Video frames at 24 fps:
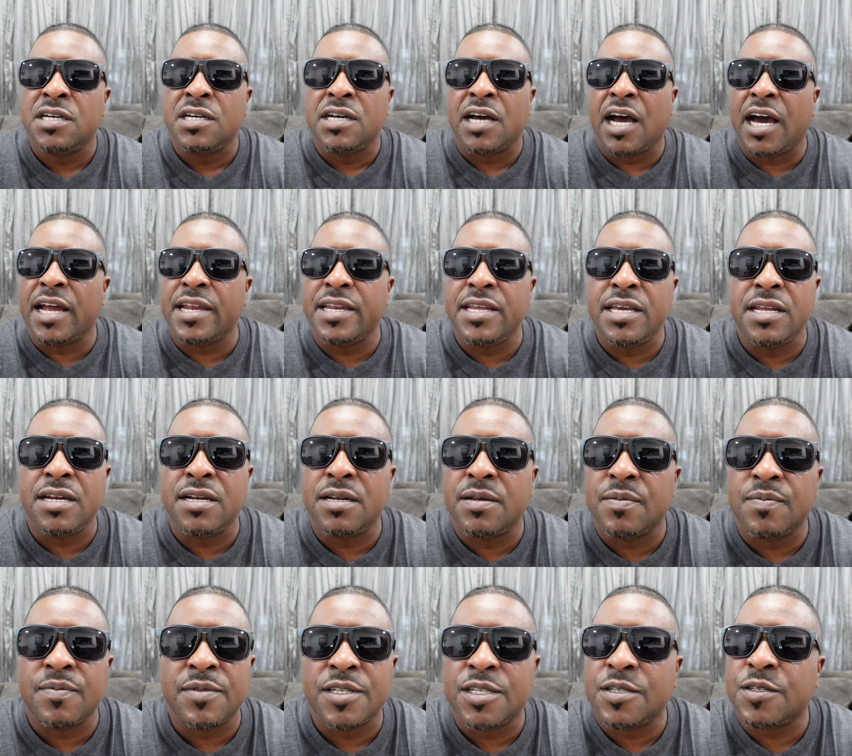I need a
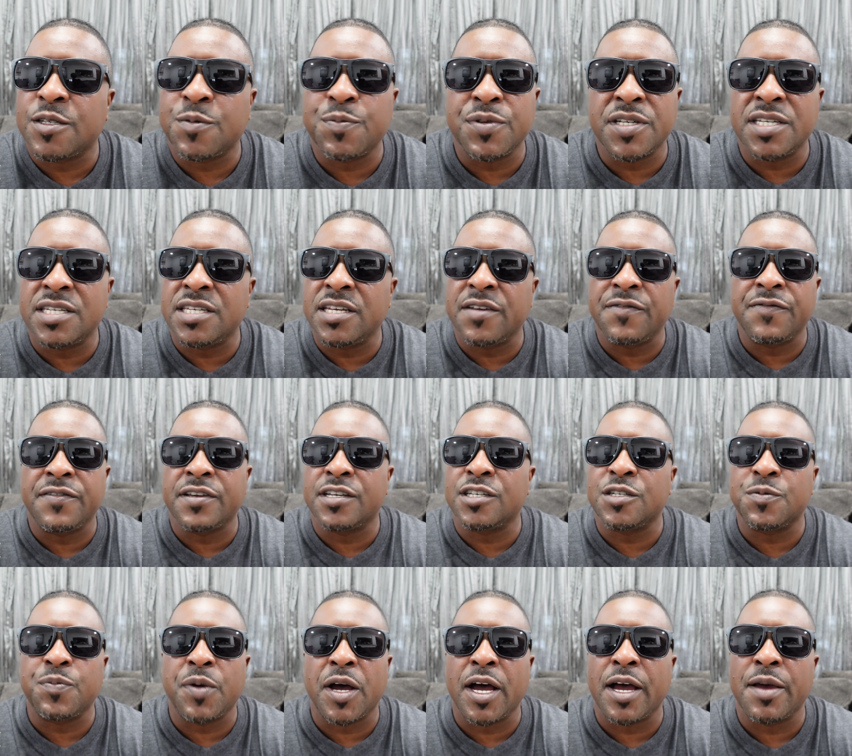specific
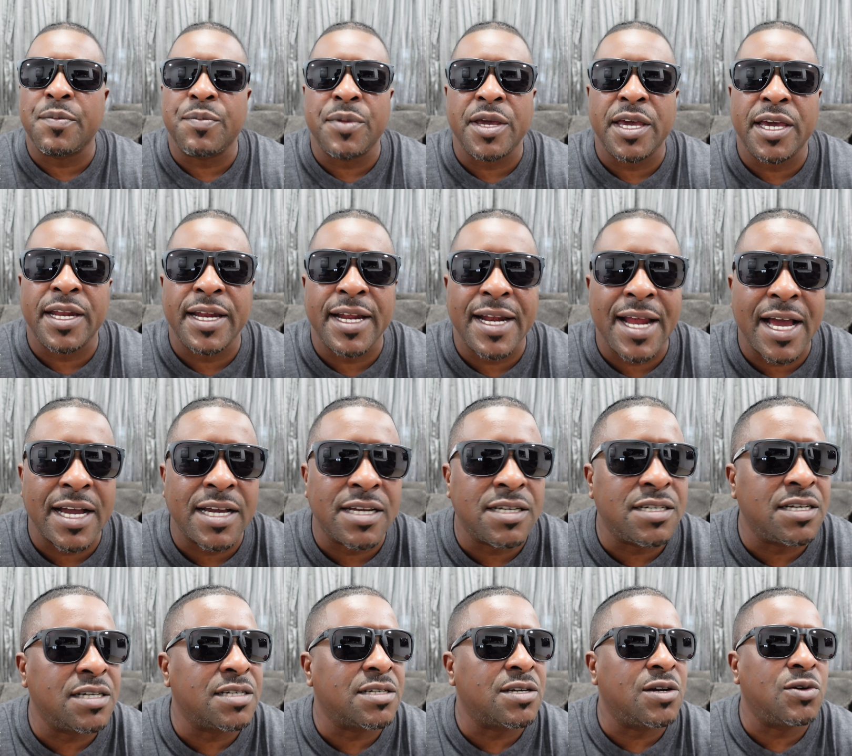spot, man, that I could
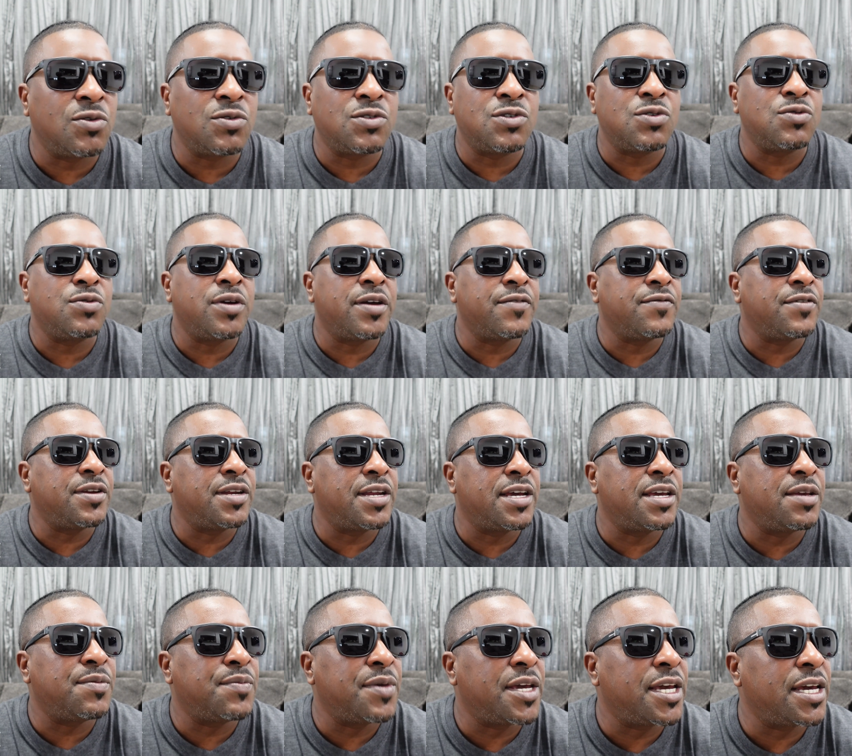just go to every
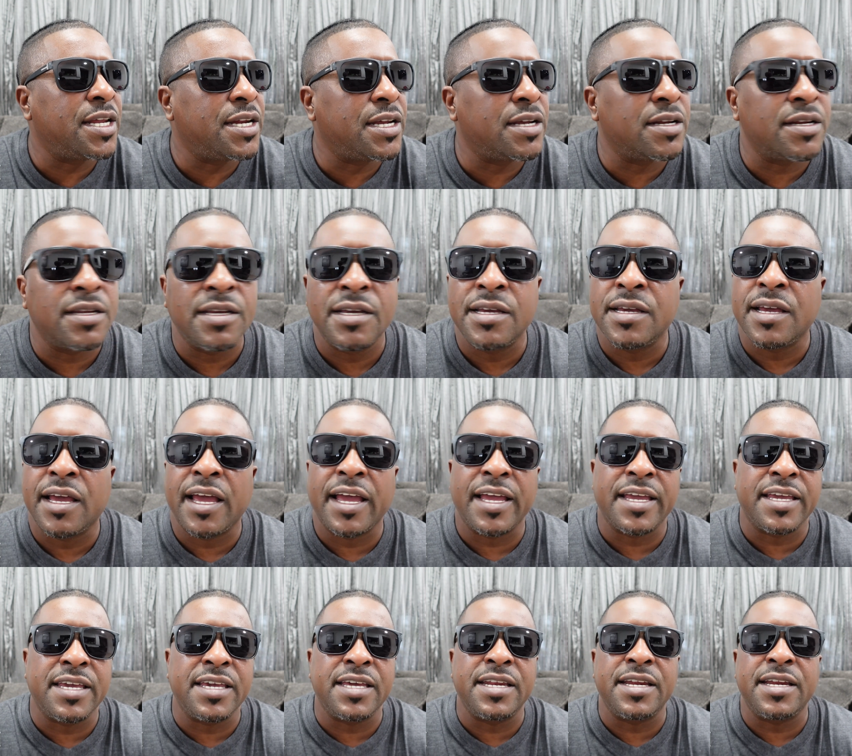day, man,
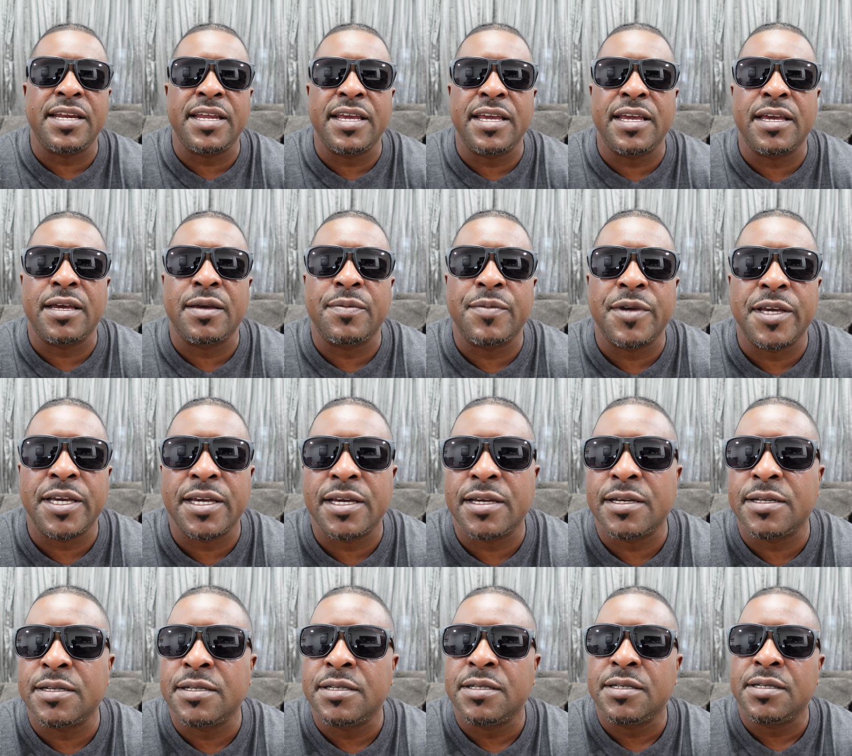and get it in, man,
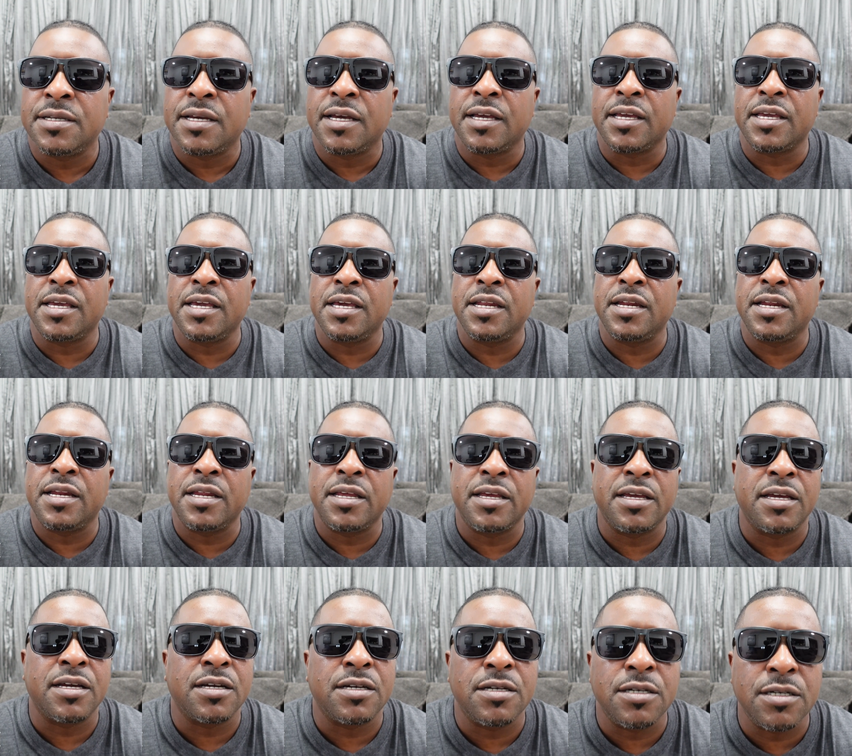and get it
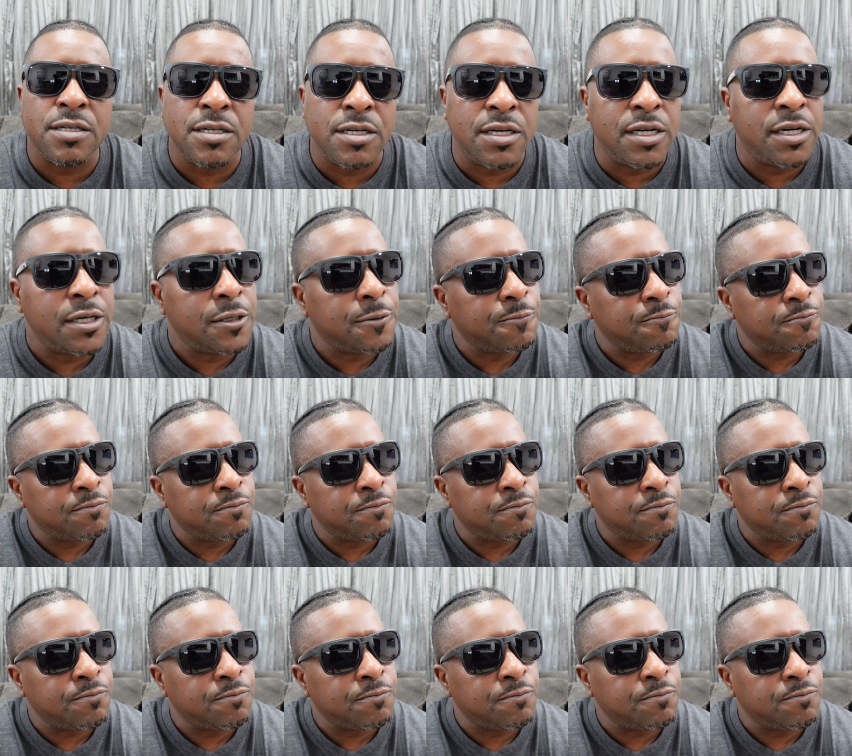in good.